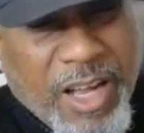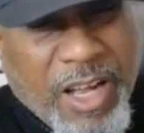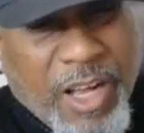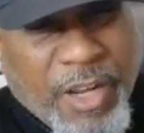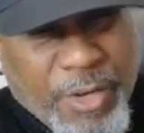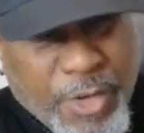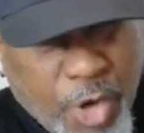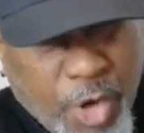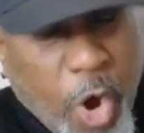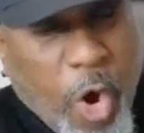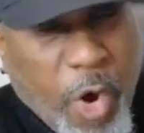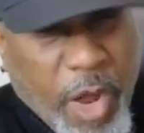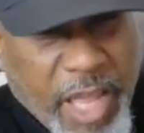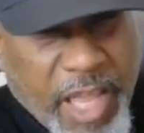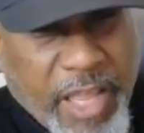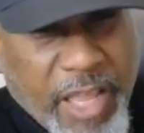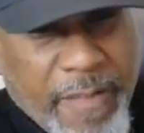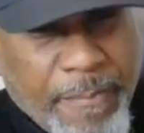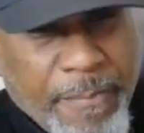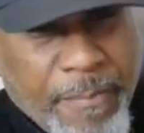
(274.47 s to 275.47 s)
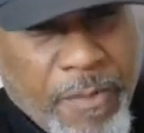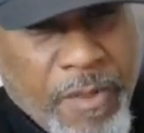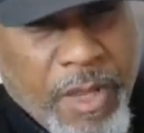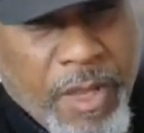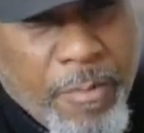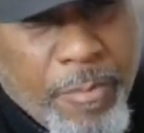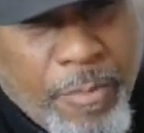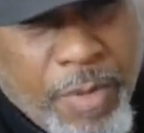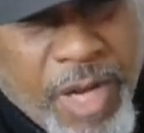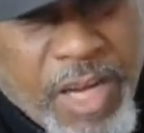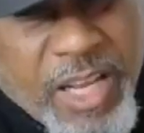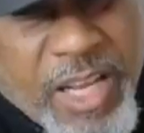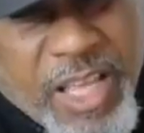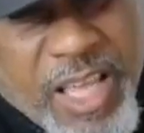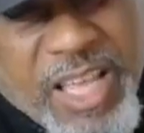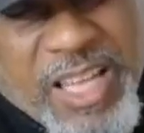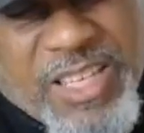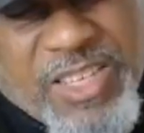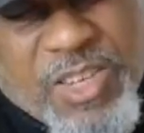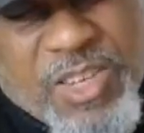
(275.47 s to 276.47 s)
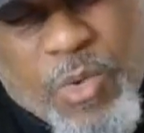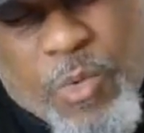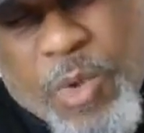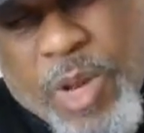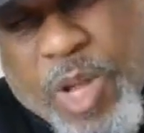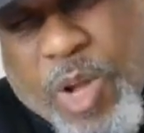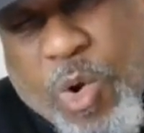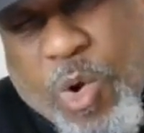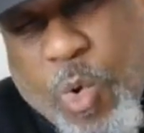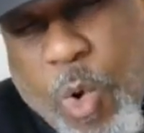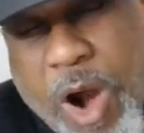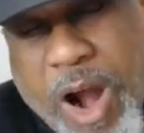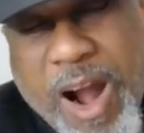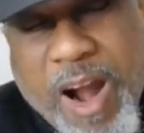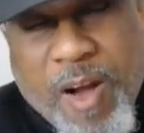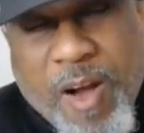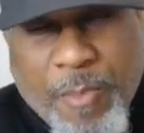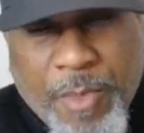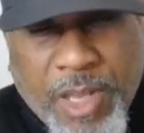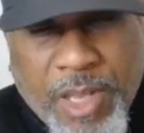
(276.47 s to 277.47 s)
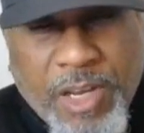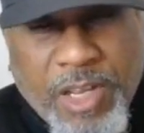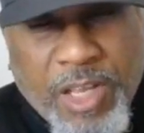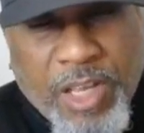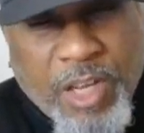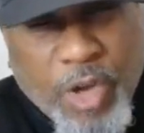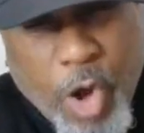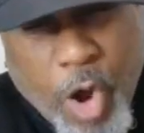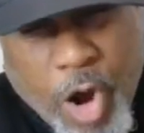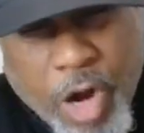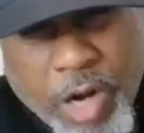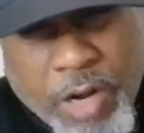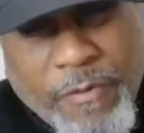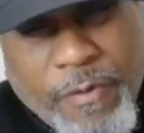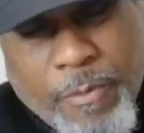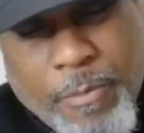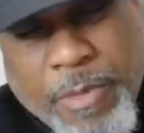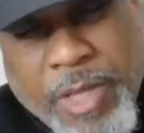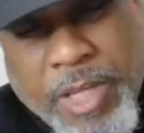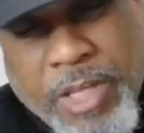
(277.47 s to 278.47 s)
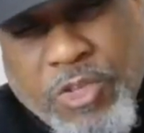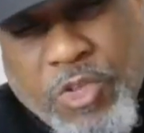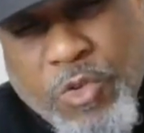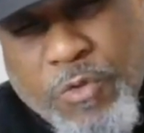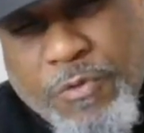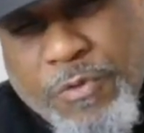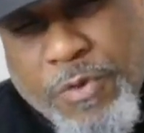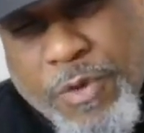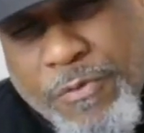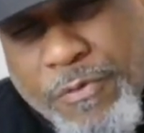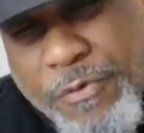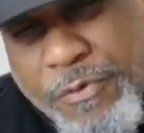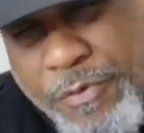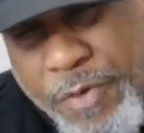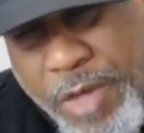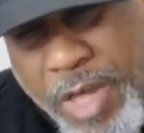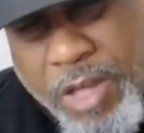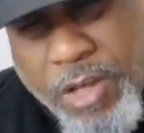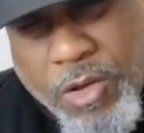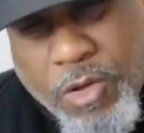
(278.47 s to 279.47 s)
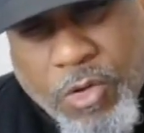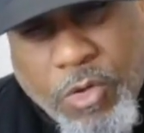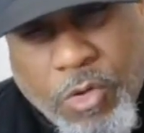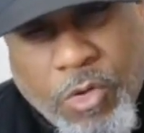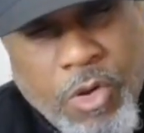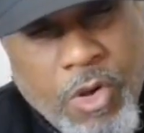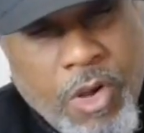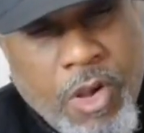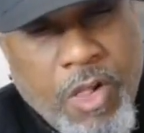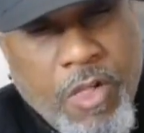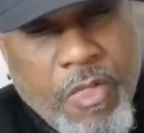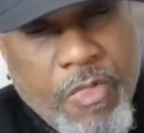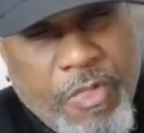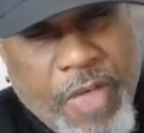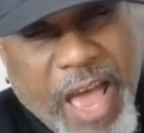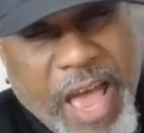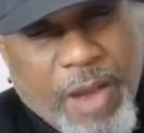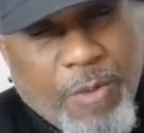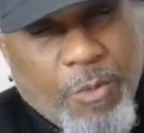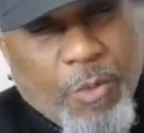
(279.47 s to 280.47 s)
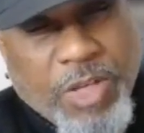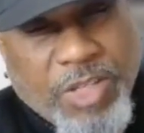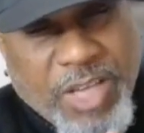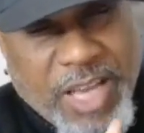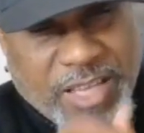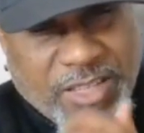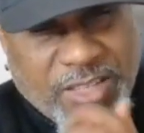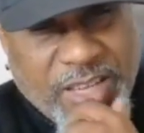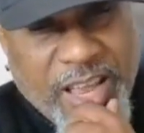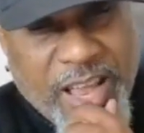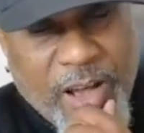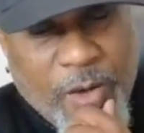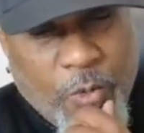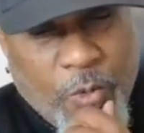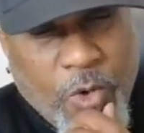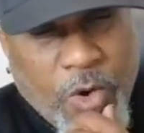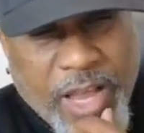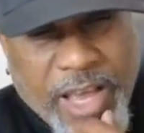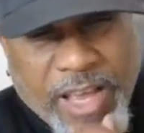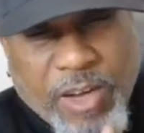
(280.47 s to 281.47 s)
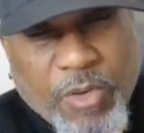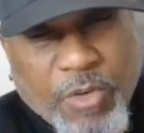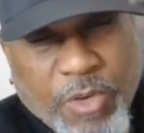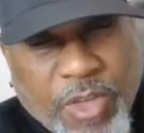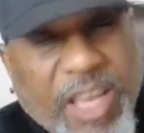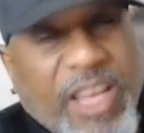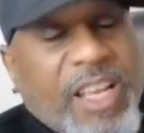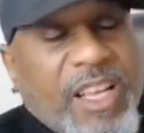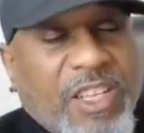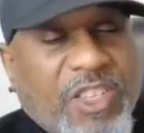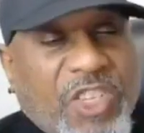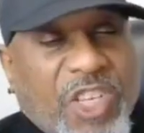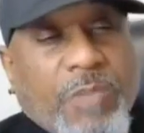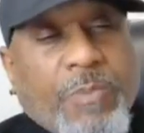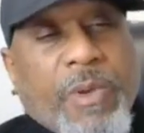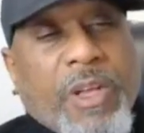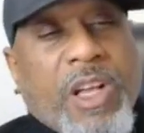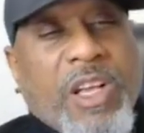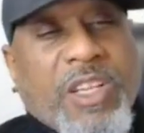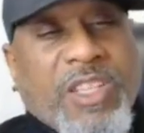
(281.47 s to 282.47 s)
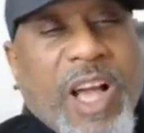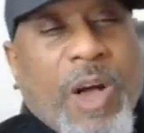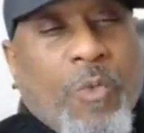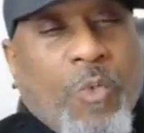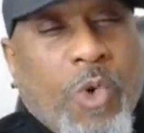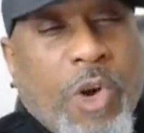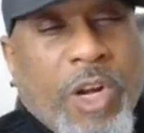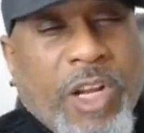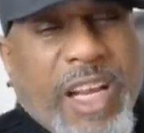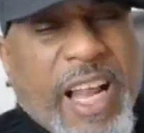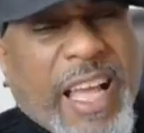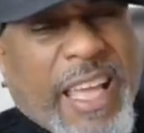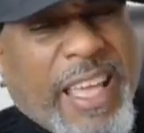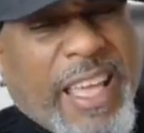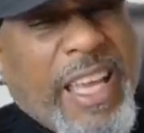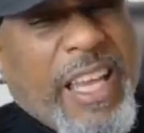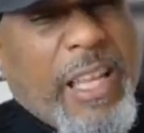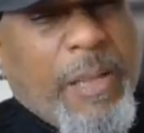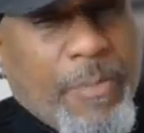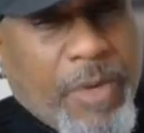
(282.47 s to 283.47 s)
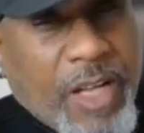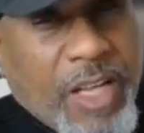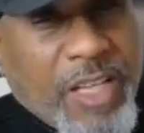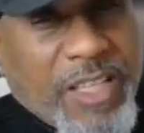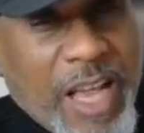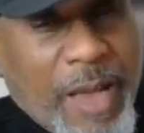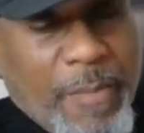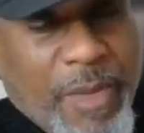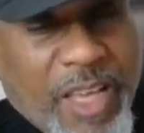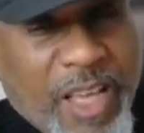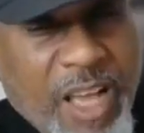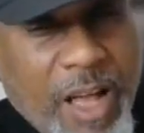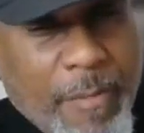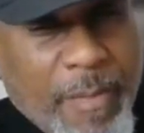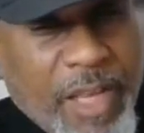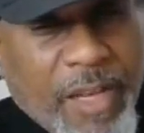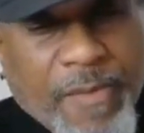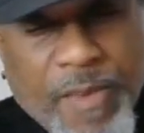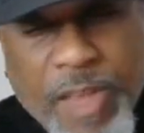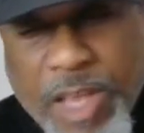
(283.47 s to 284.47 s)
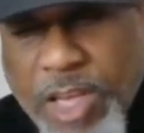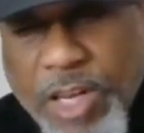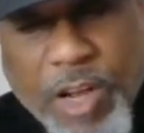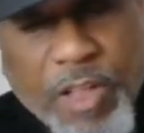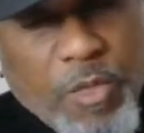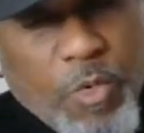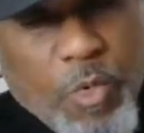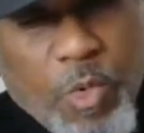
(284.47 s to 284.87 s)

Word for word: annoying, but it's a requirement in order for me to fulfill that which I say I want. I don't get it just because I want it. I get it because I become it. In other